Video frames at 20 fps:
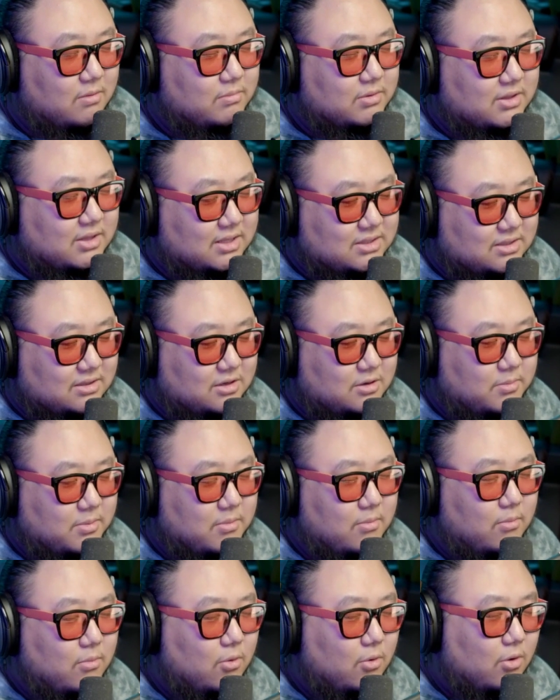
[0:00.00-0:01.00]
but that's a little bit
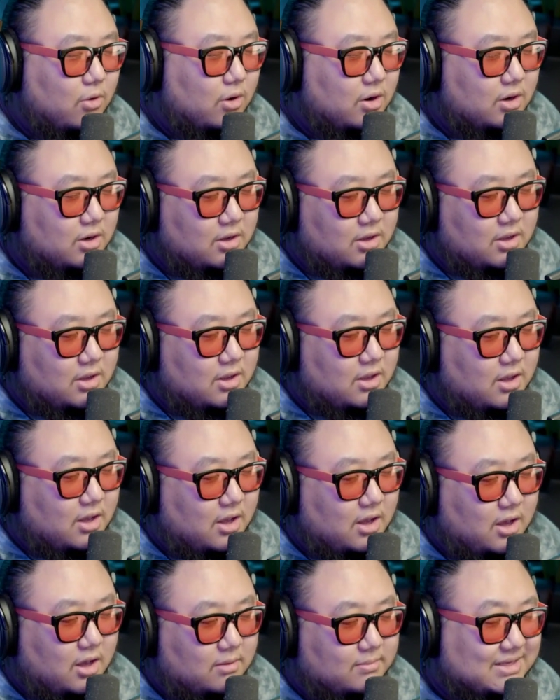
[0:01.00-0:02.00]
more
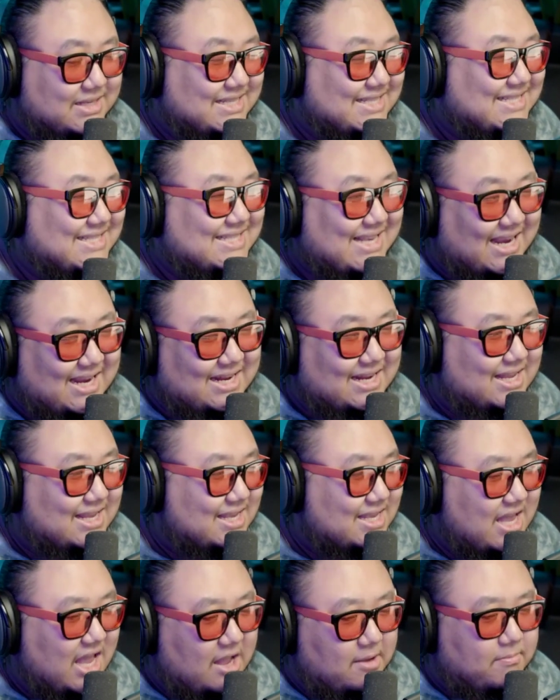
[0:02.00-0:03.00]
exciting
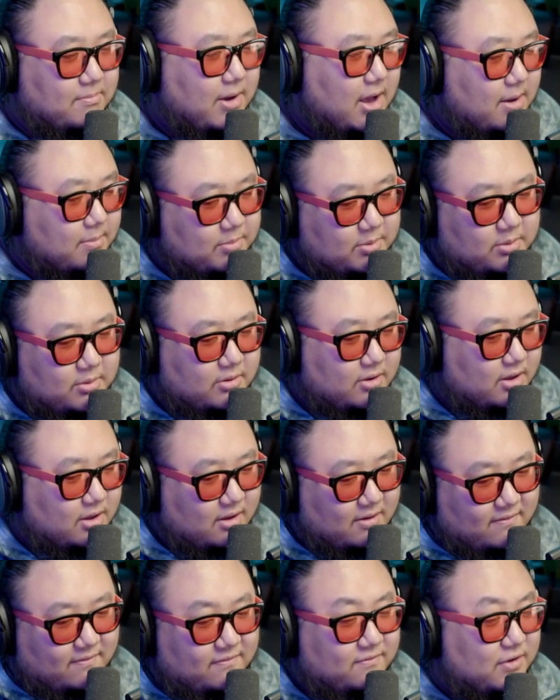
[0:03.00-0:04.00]

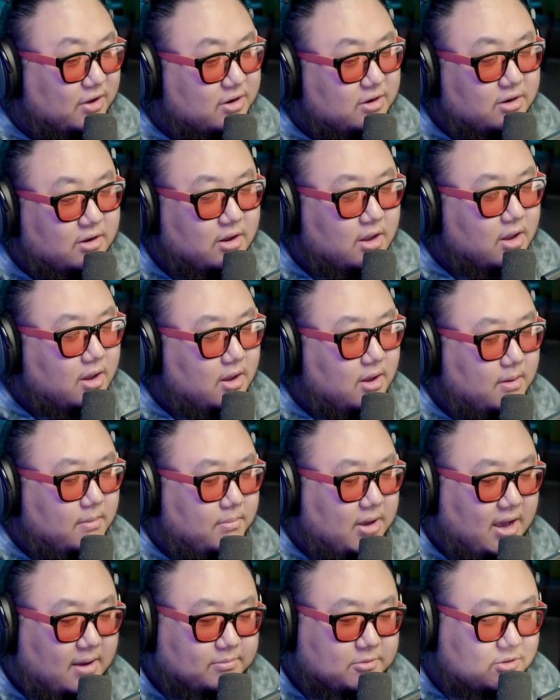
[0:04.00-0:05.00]
K-pop, fun
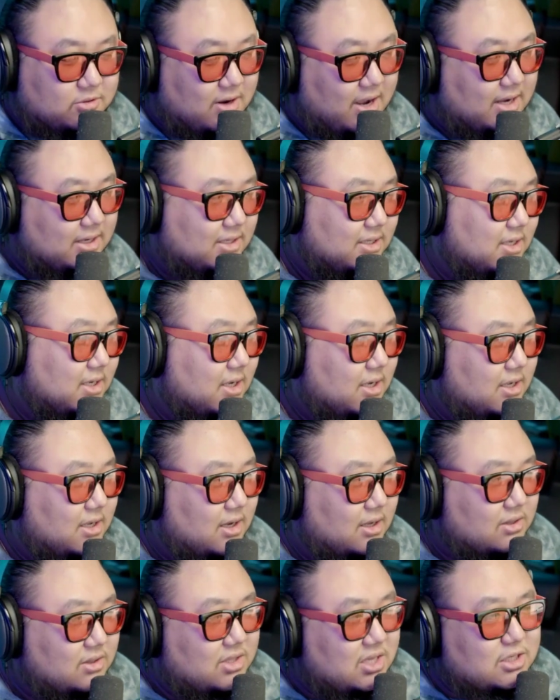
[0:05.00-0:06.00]
pop track.
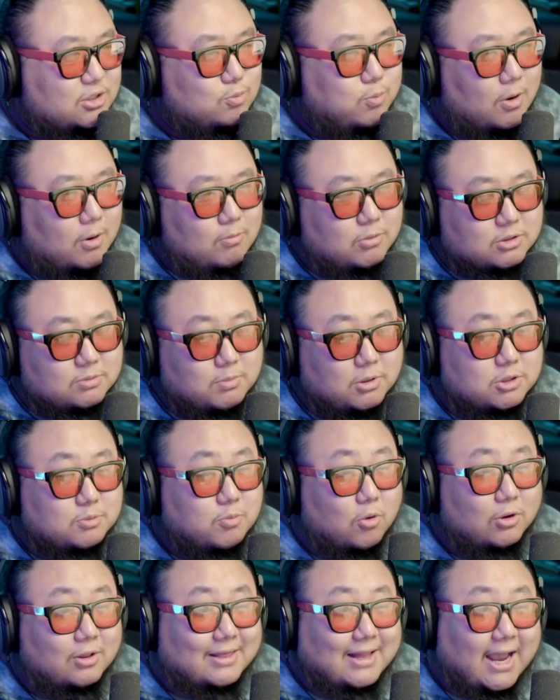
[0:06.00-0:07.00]
This one was much
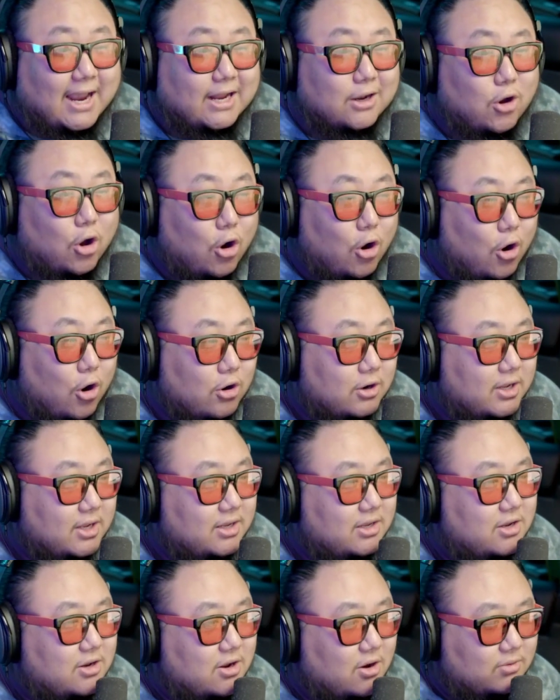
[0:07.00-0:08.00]
more
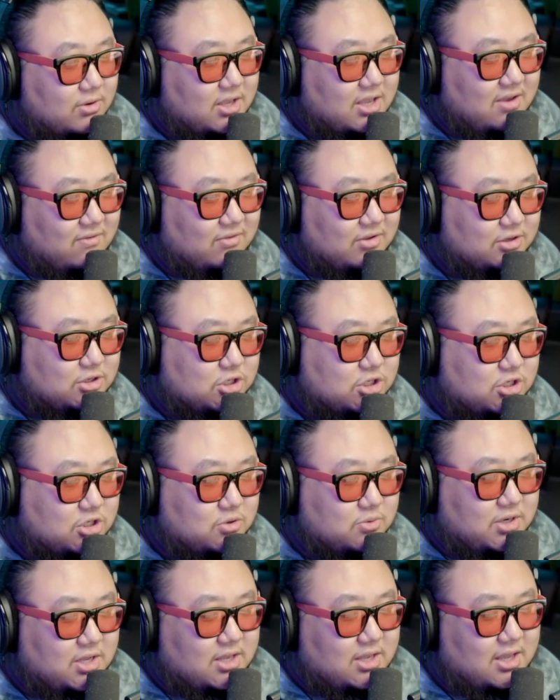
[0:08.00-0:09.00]
lighthearted. You know, even
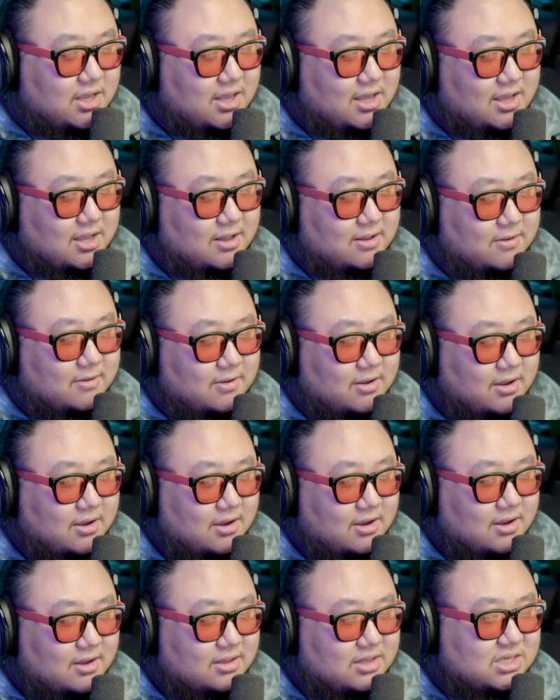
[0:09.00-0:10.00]
shooting in
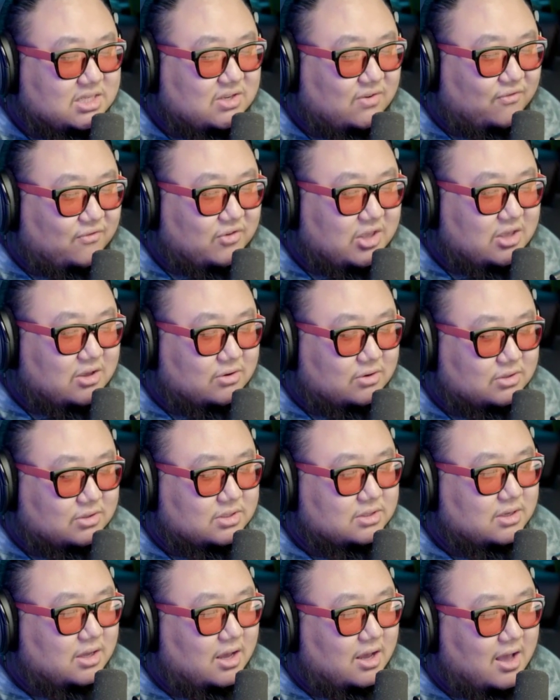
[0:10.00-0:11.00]
this
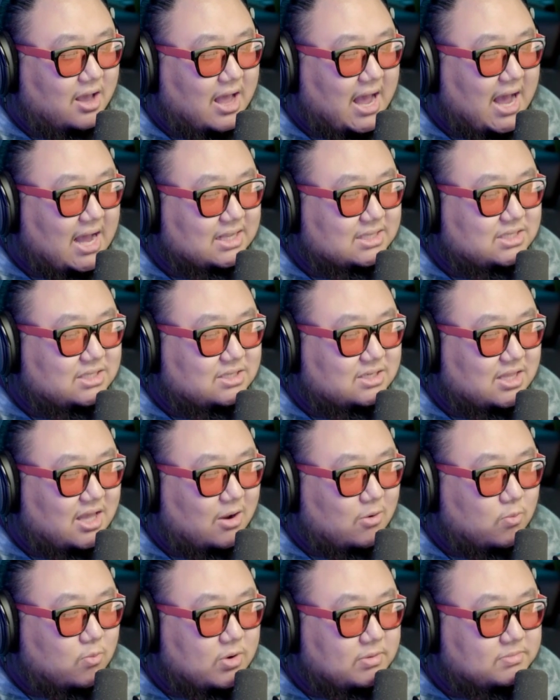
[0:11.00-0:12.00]
field adds to
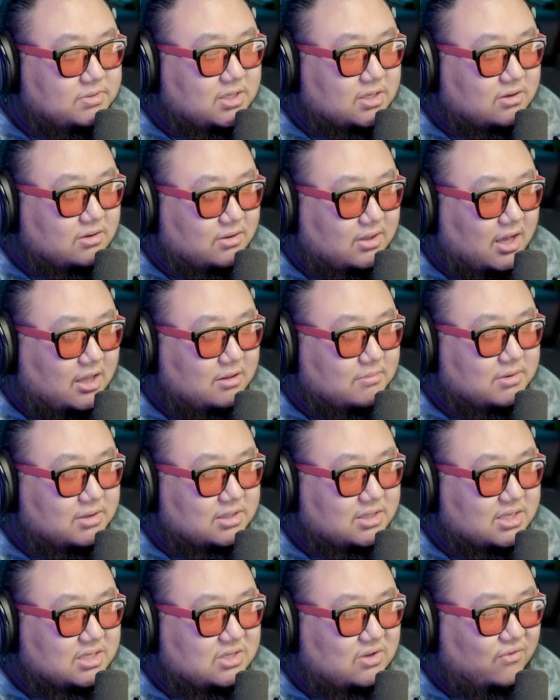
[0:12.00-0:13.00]
that whimsical
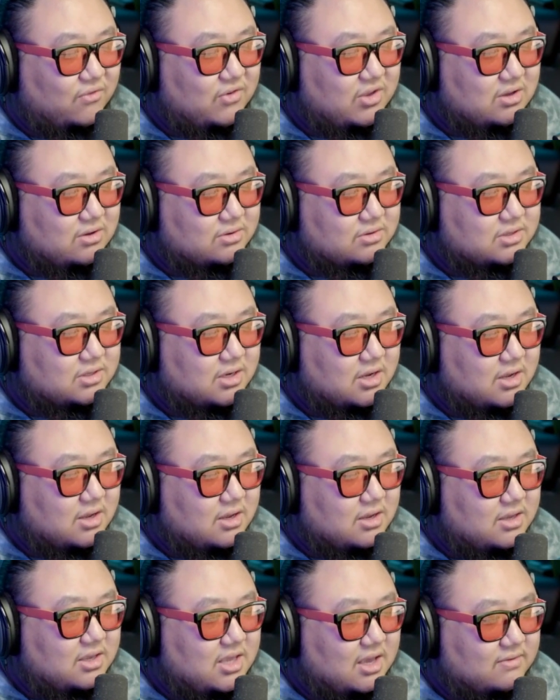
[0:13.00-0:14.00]
element. This field
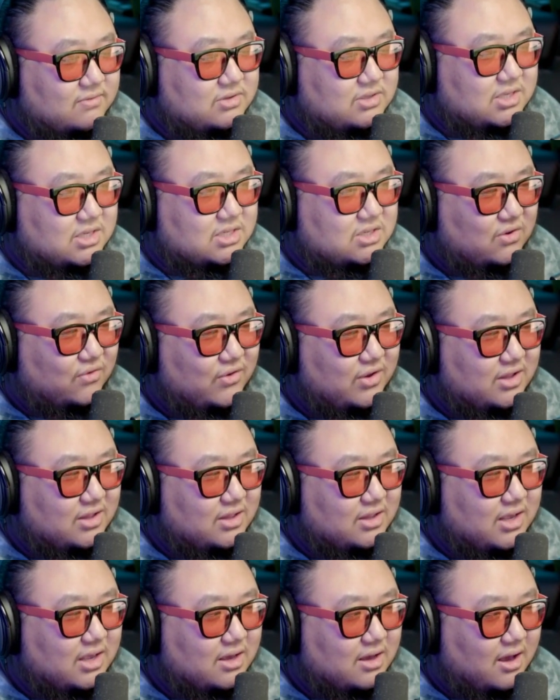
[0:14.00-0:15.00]
gives this
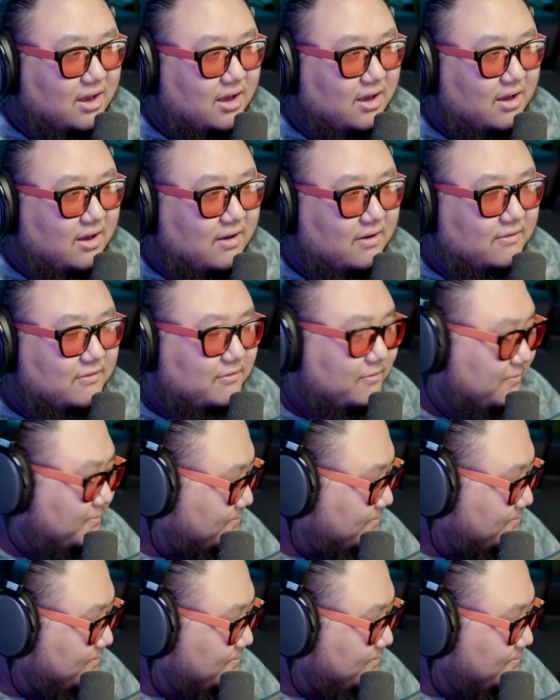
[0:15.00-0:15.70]
feeling of